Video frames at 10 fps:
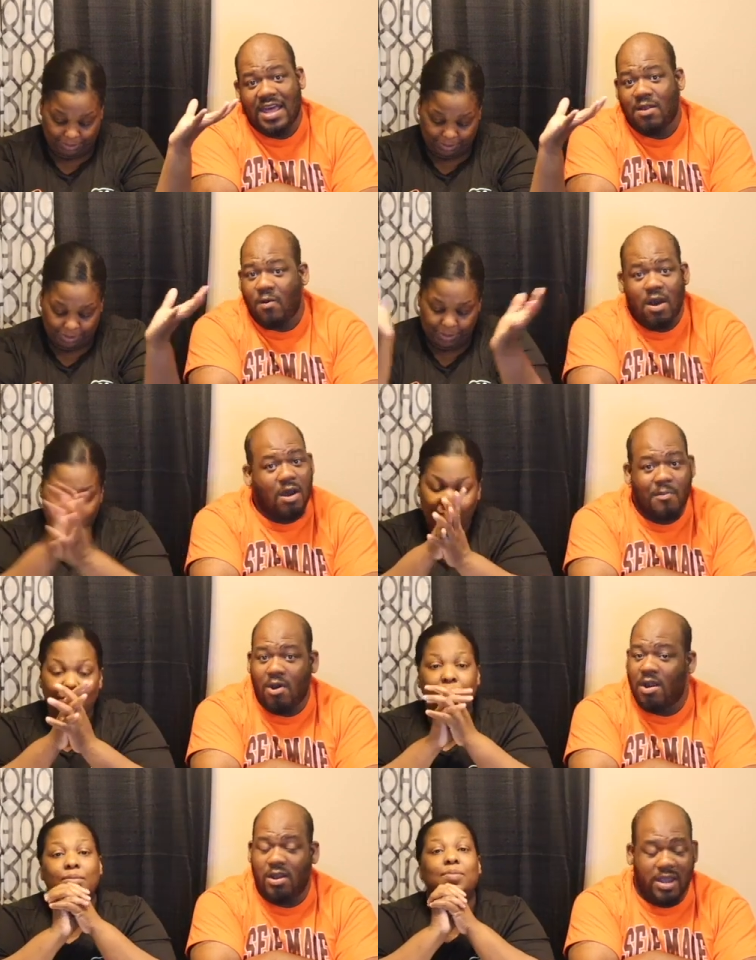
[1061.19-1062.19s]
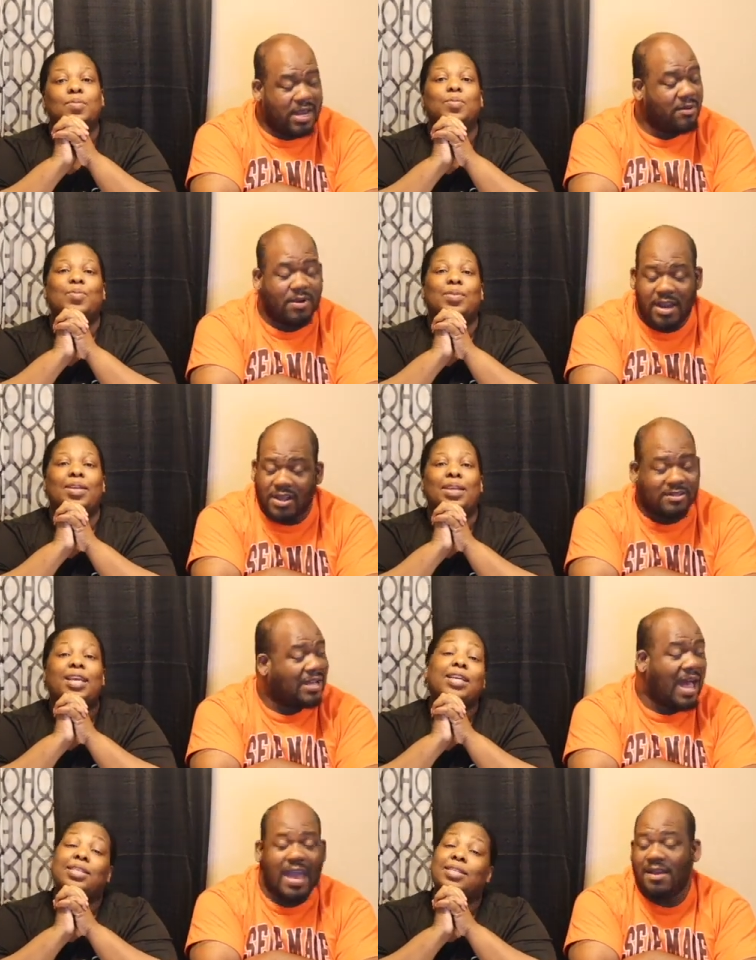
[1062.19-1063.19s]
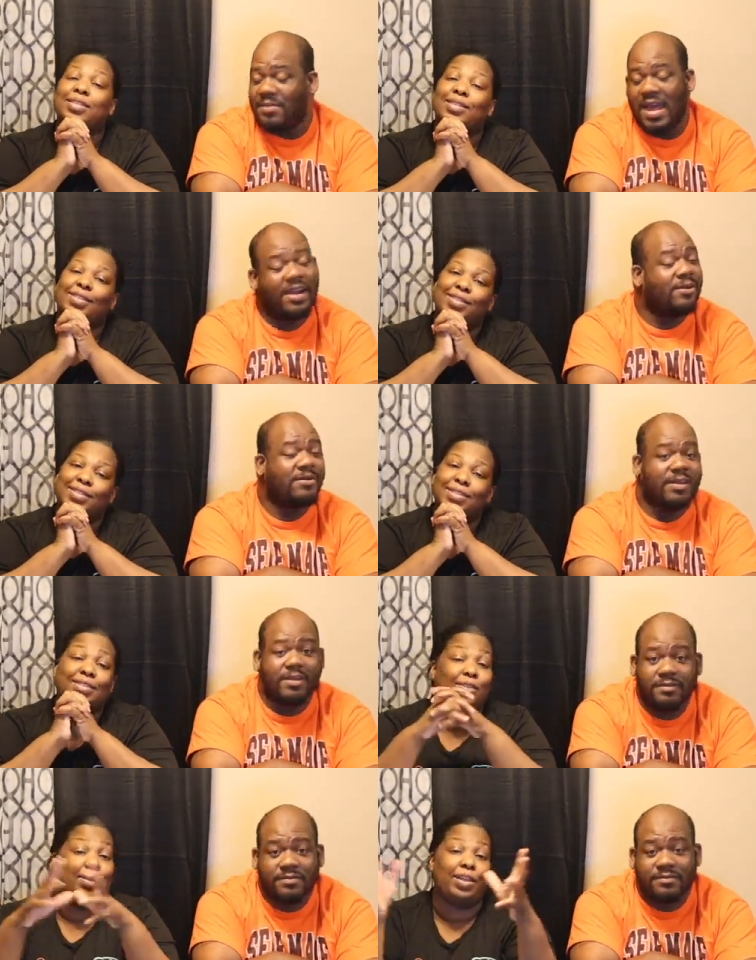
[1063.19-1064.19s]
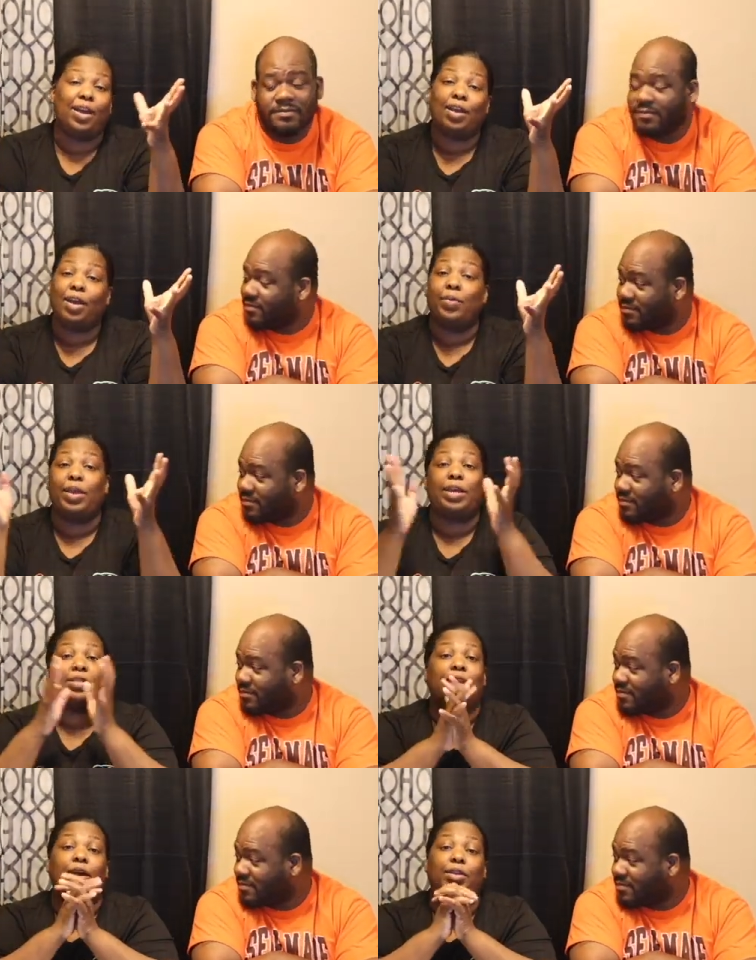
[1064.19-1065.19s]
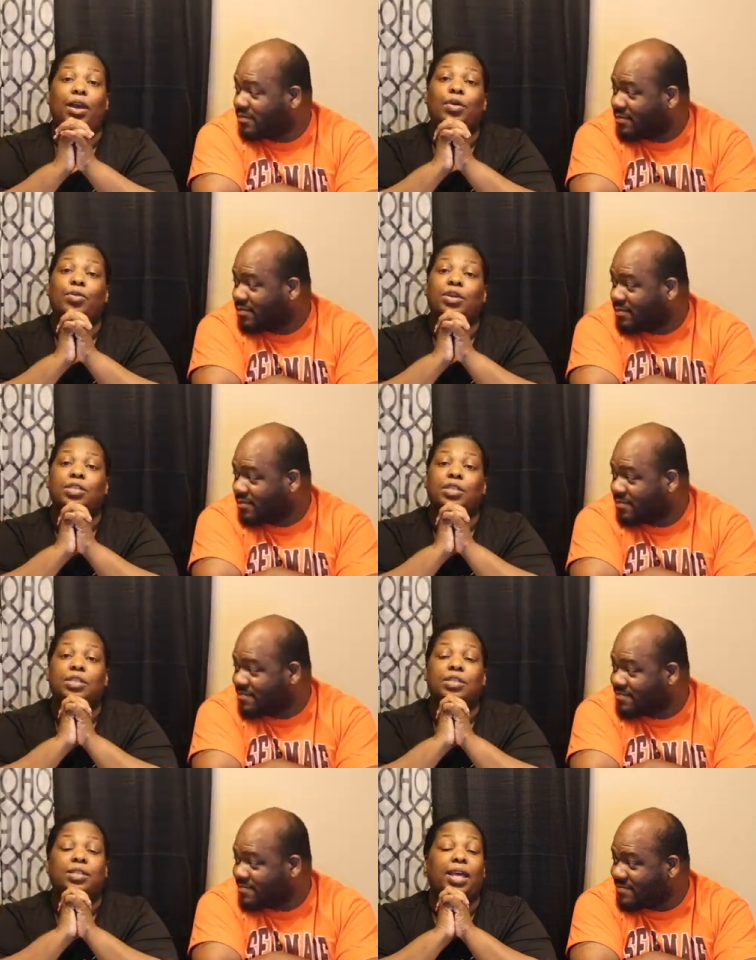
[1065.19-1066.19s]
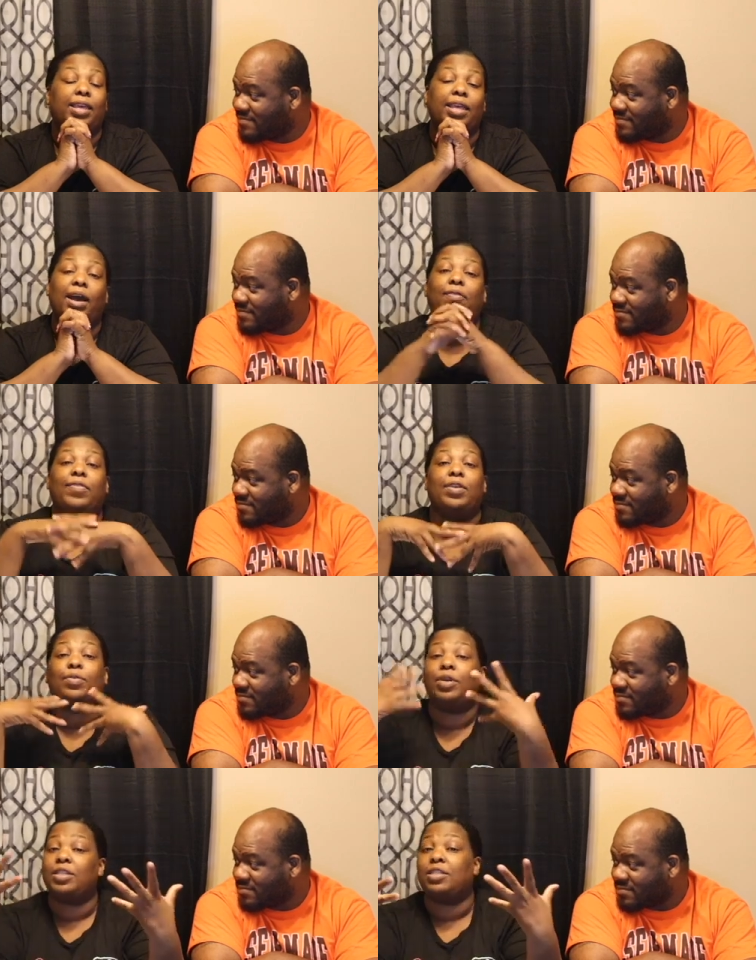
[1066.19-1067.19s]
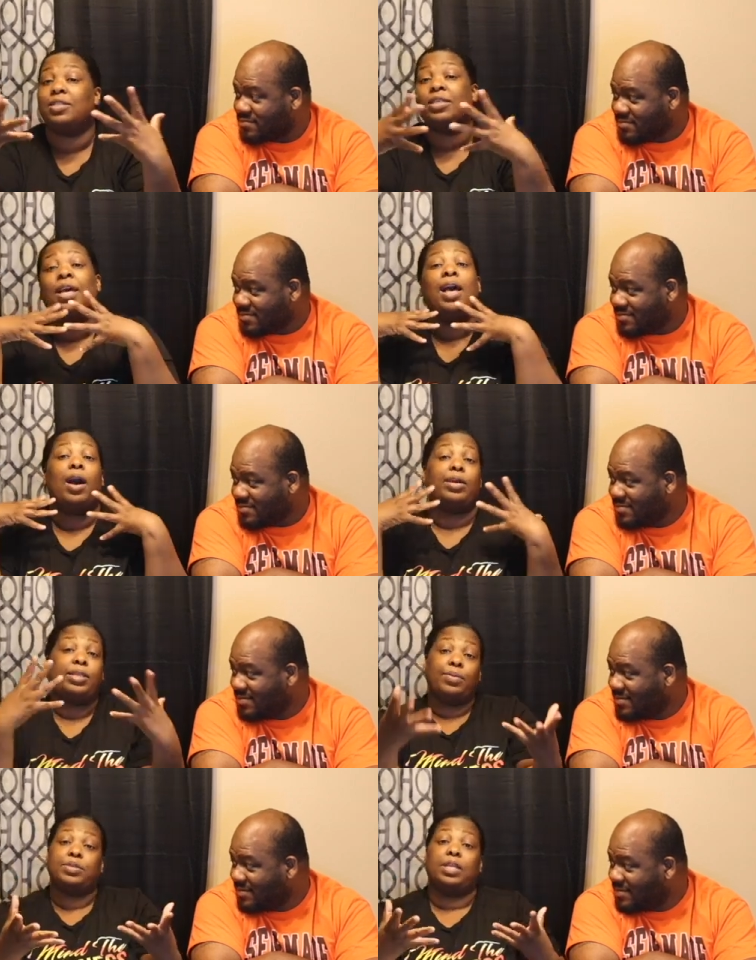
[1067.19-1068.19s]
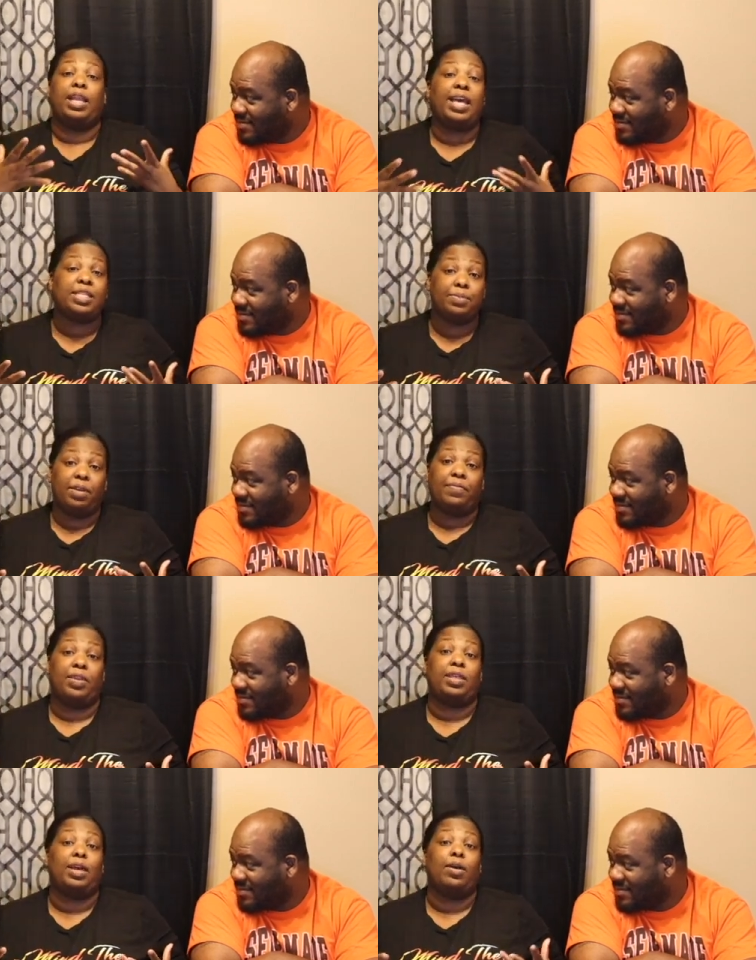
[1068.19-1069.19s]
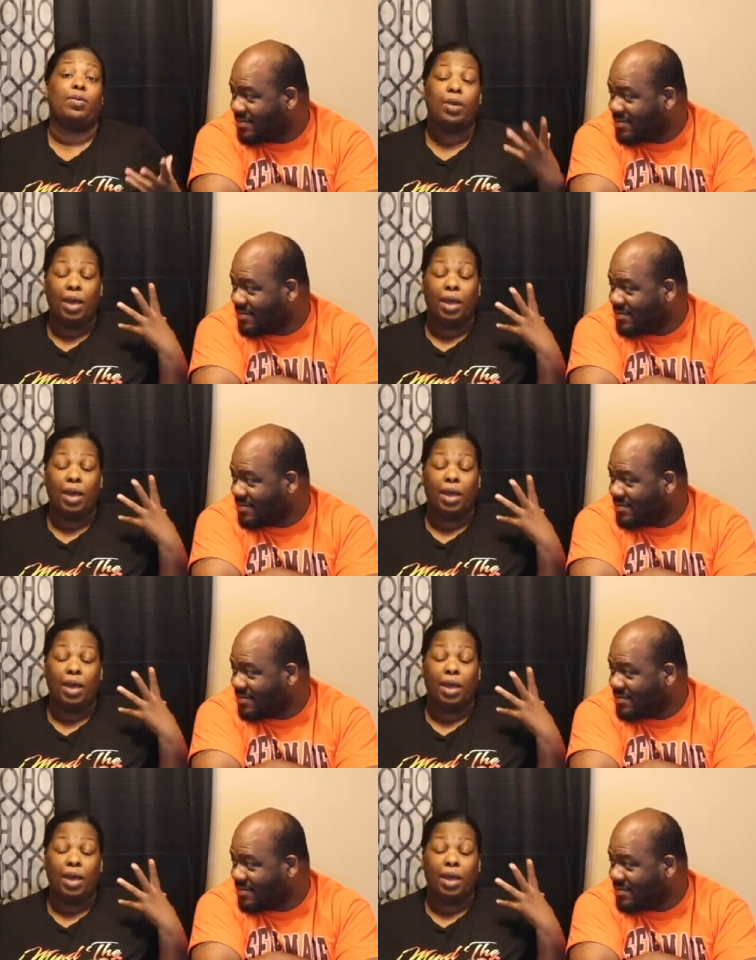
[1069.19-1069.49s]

Speaker 1: out of Walmart or anywhere else. I am not doing
Speaker 2: it. So there y'all go. We answered all y'all questions. Thank y'all for the questions. There was a last minute video.